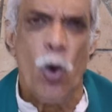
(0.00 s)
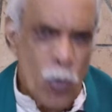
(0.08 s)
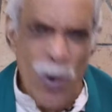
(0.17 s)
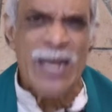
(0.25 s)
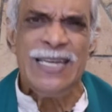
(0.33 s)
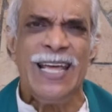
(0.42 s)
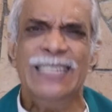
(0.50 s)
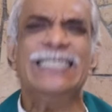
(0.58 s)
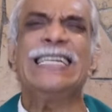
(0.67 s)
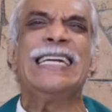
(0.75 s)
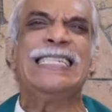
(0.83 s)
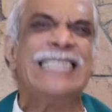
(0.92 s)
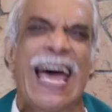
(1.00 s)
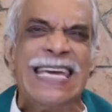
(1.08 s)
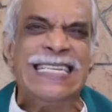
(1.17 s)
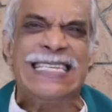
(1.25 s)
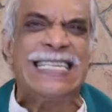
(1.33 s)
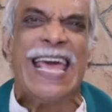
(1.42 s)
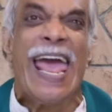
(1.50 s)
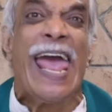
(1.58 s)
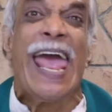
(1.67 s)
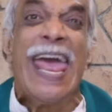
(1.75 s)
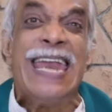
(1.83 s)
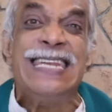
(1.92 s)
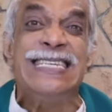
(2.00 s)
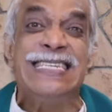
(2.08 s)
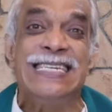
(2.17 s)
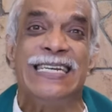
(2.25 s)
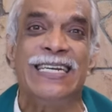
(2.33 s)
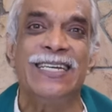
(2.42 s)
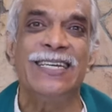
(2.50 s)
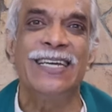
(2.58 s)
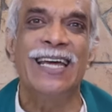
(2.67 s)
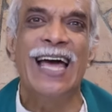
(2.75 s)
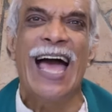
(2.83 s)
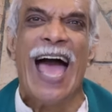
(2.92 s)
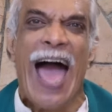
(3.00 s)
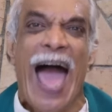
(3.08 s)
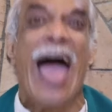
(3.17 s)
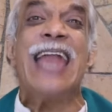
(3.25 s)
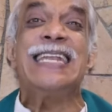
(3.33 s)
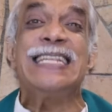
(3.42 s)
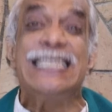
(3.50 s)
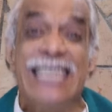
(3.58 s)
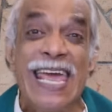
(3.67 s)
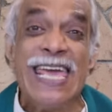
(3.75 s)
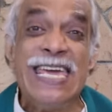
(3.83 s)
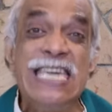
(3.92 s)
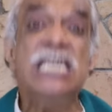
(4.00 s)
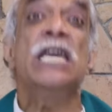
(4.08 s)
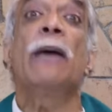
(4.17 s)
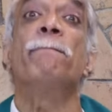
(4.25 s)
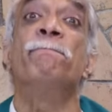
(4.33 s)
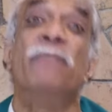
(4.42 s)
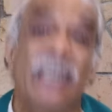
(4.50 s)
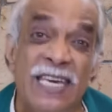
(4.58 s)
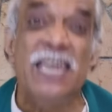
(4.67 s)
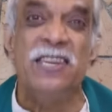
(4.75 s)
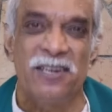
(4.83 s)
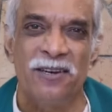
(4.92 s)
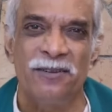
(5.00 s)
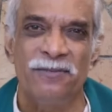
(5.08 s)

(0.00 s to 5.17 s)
when does night end and day begin?